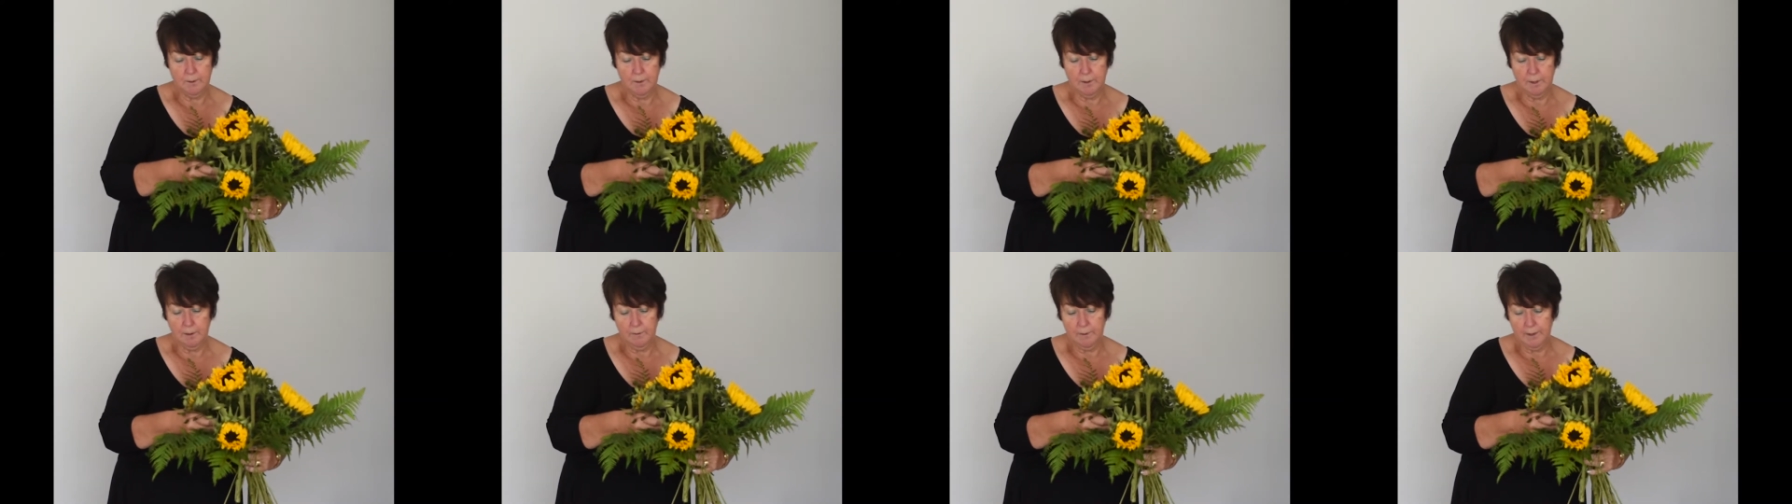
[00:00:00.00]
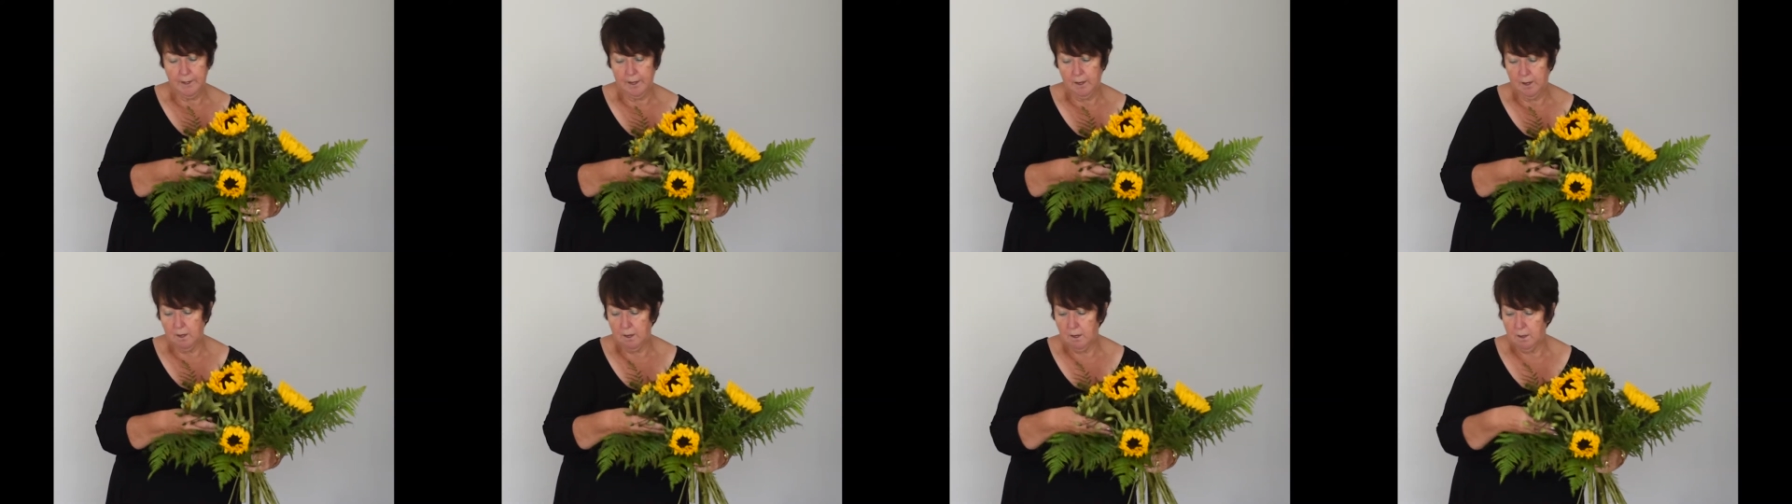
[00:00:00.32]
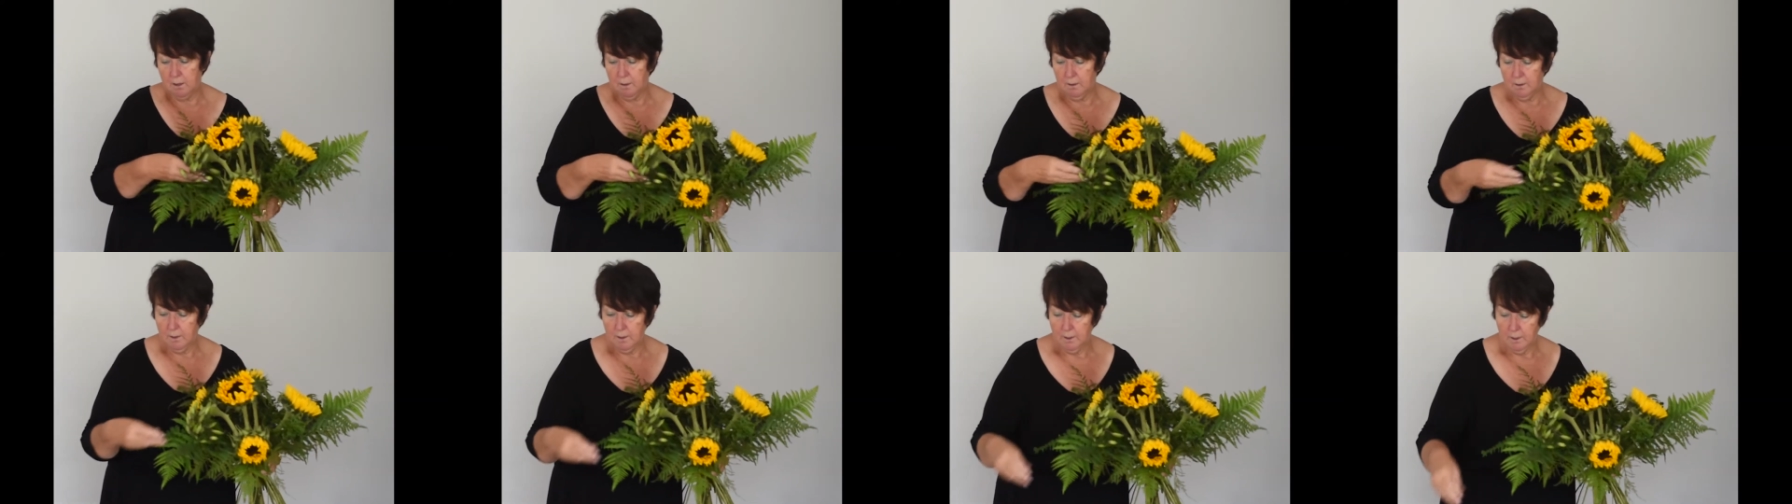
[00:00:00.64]
that they
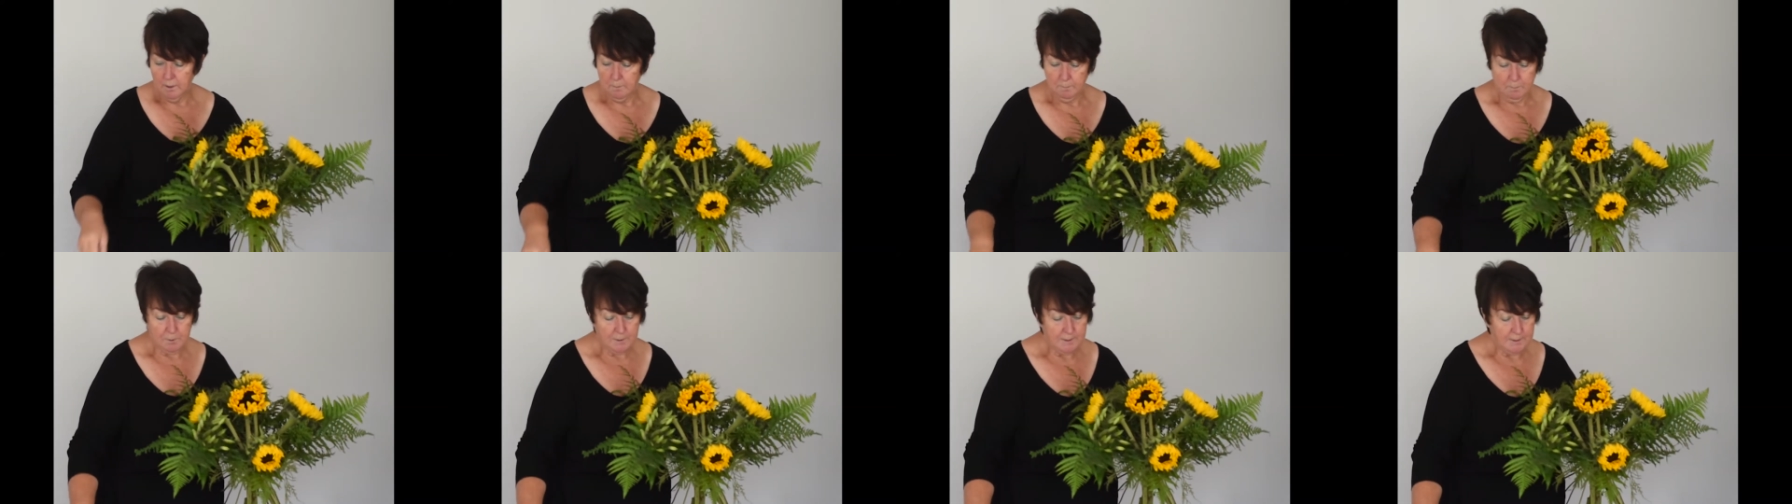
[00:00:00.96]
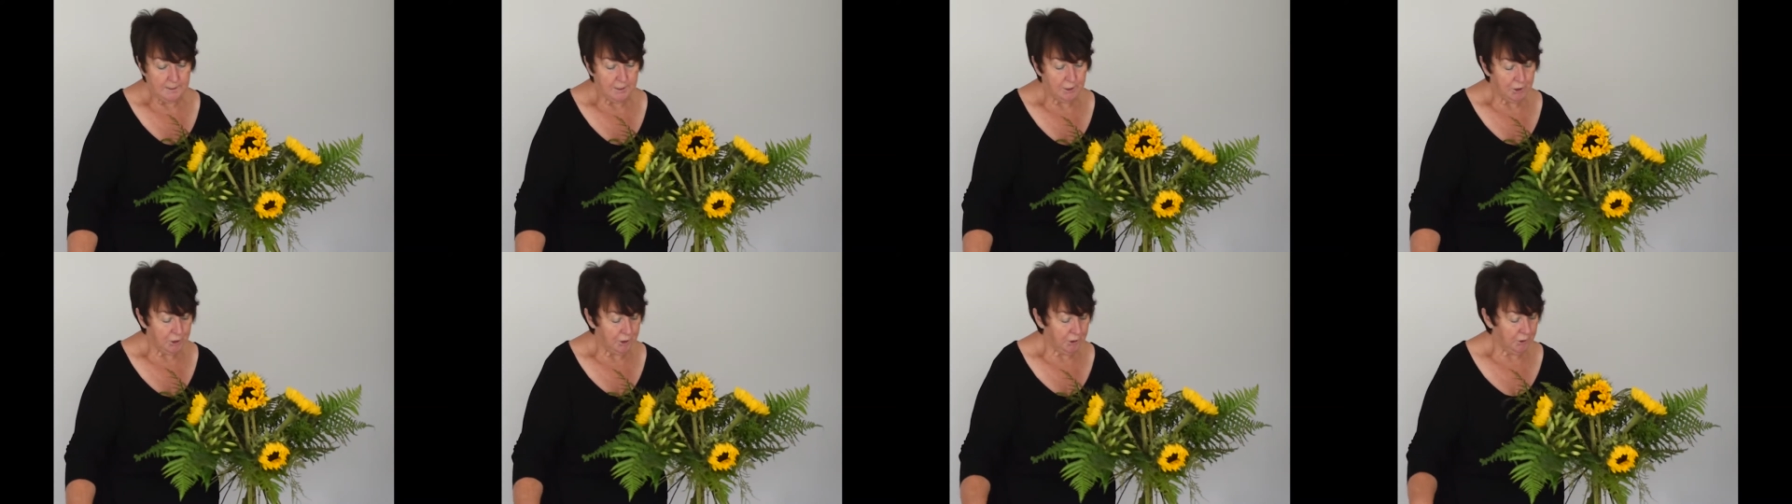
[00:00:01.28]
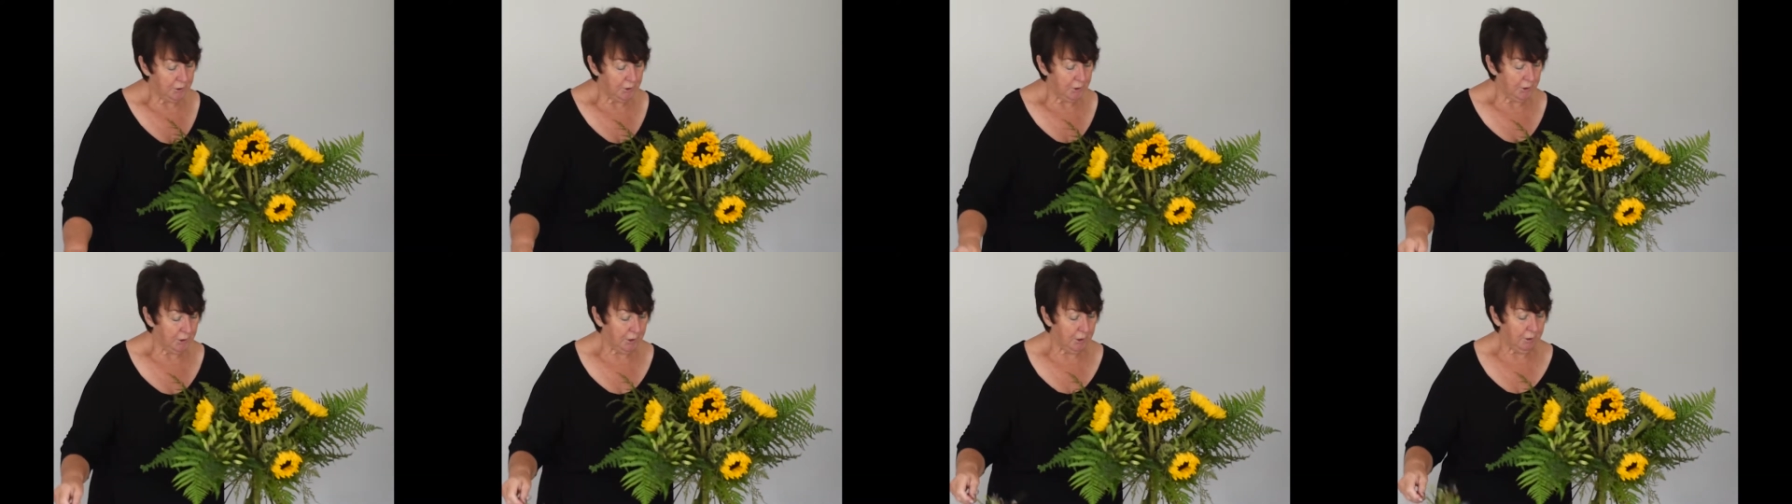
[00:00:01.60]
are
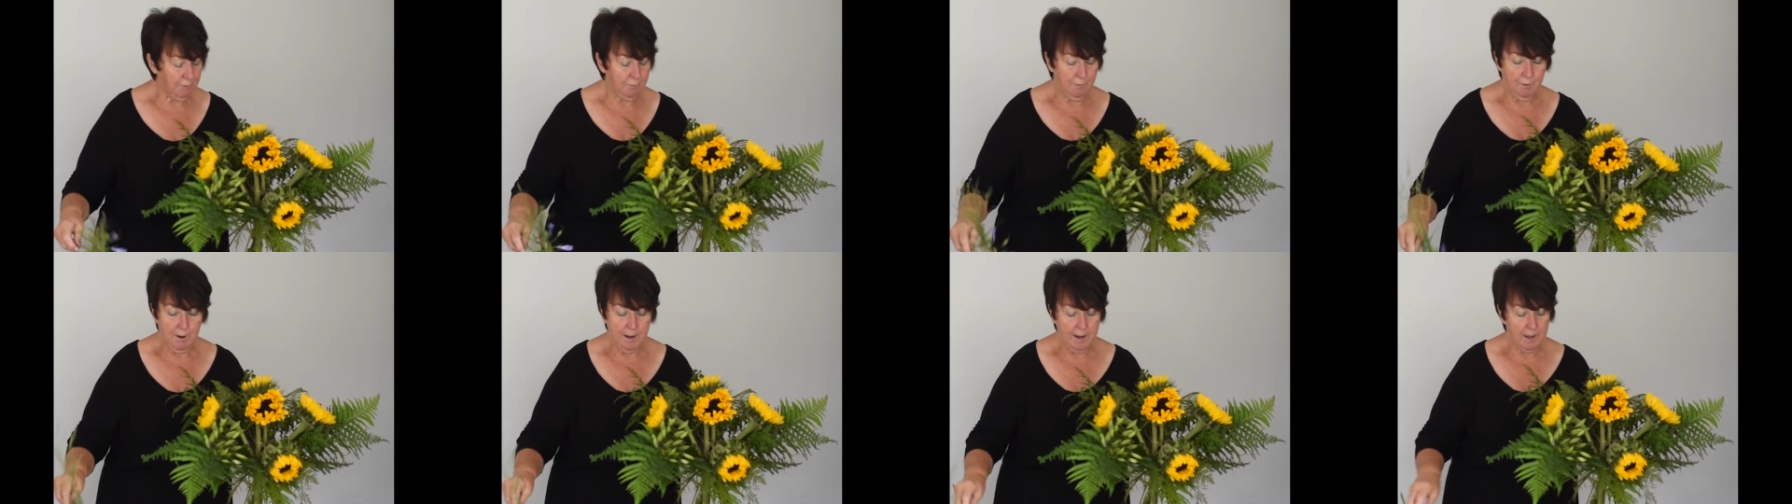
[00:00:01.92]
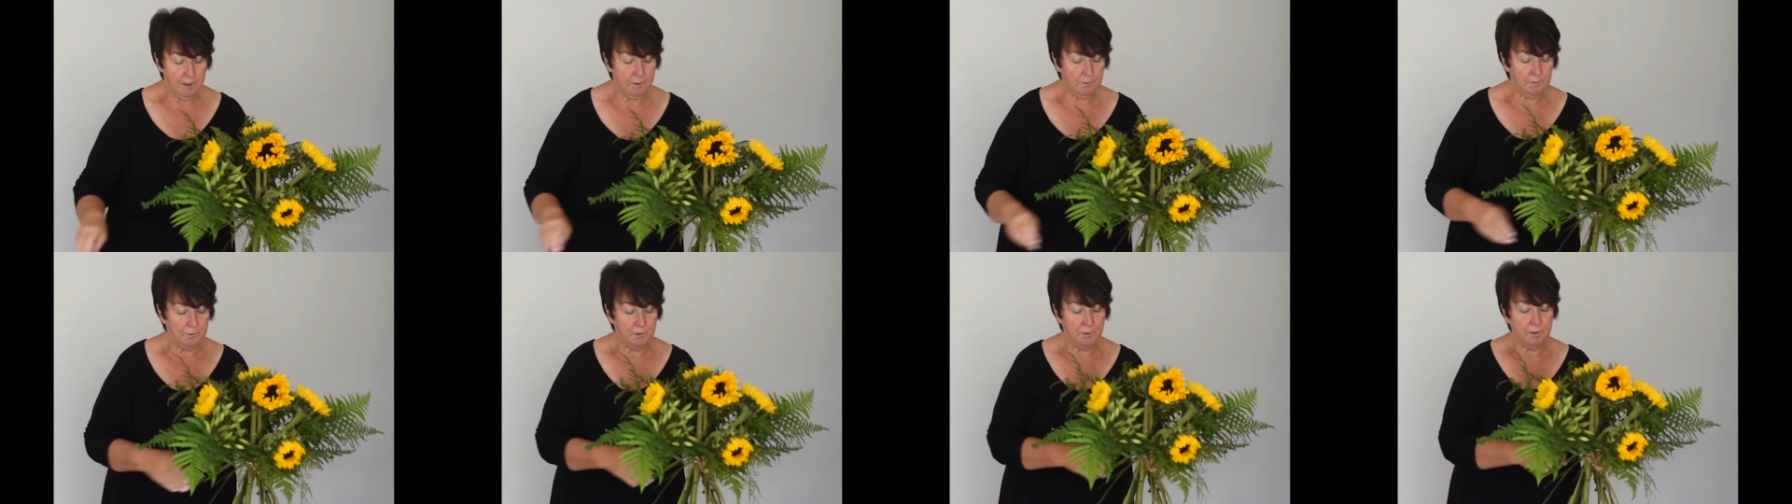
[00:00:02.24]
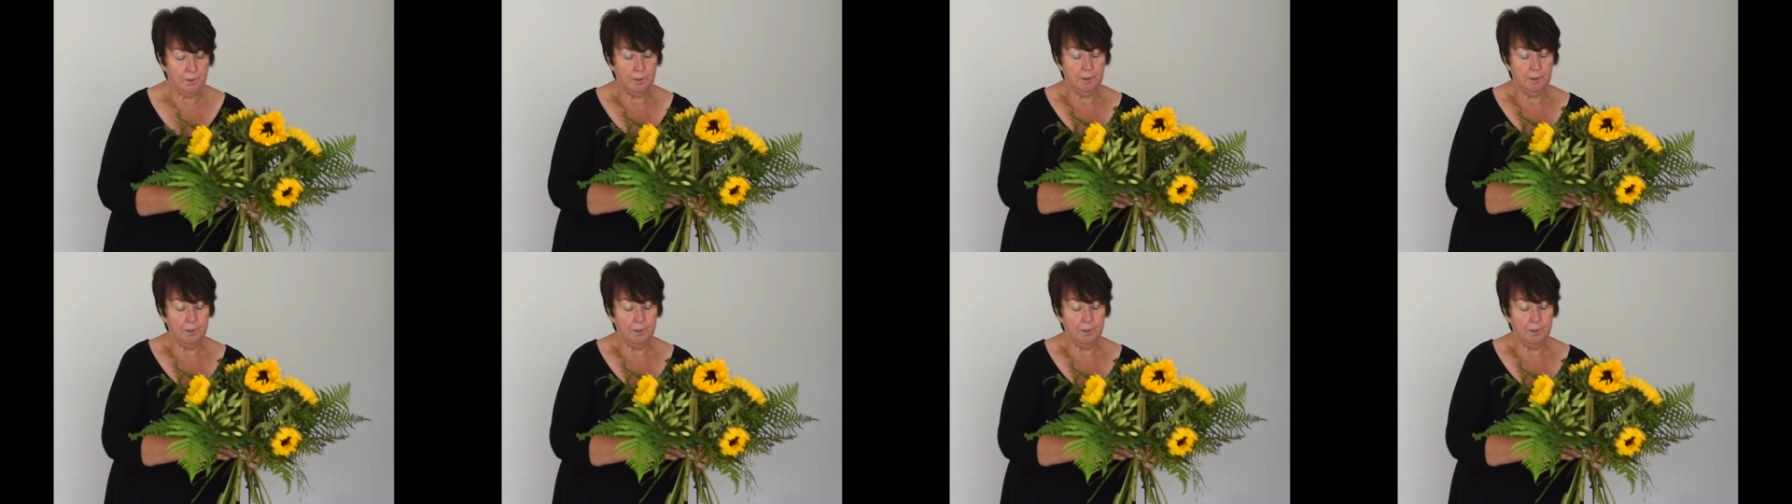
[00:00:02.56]
positioned around